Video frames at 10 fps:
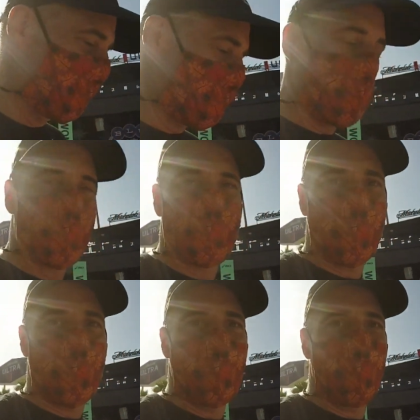I may have to
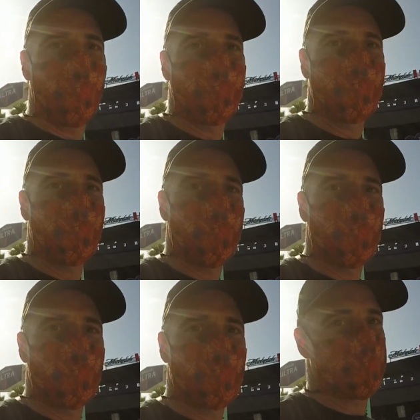buy a hat and
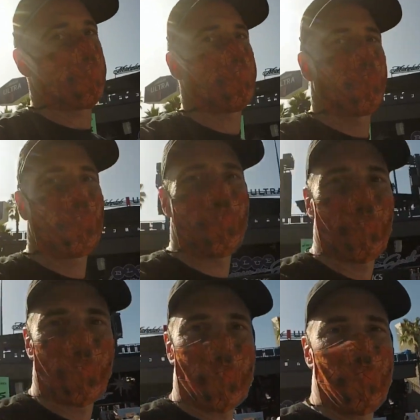a shirt.
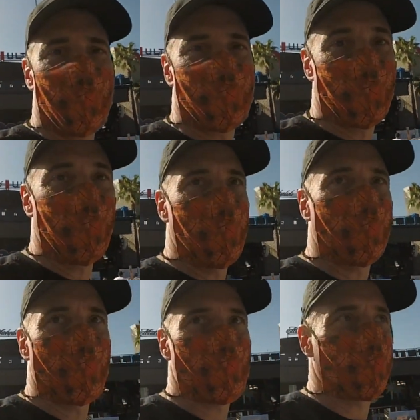Keep it as a hat
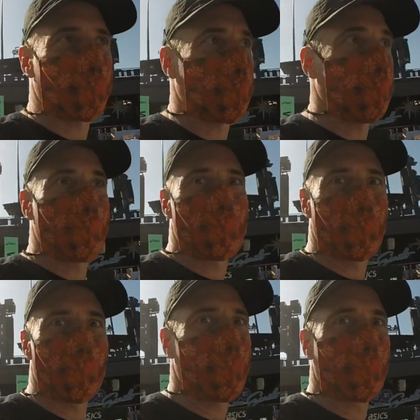and a shirt, and that's it.
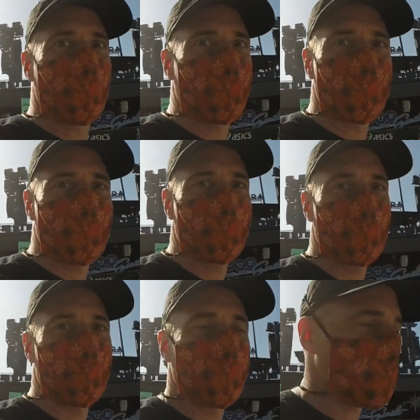Nothing else.
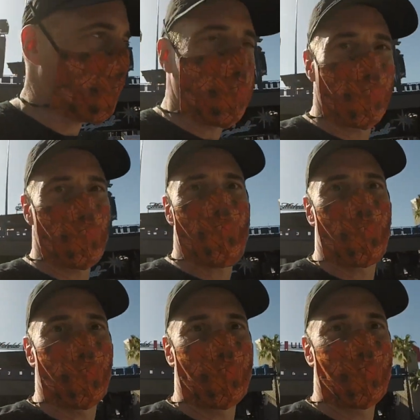Just a hat and a
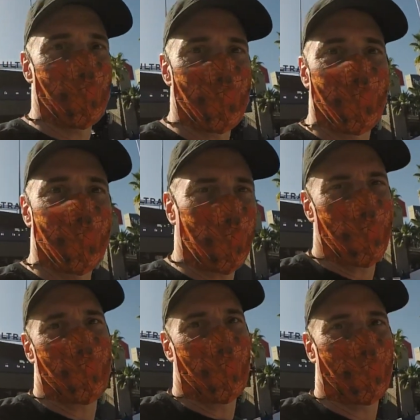shirt. That's it. I can
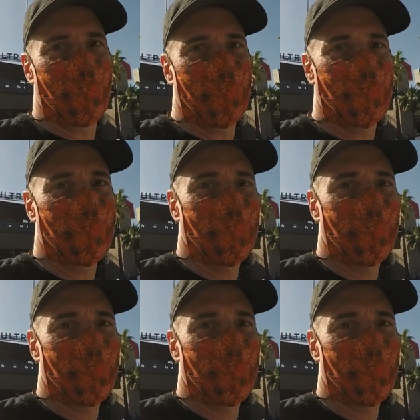have that, right?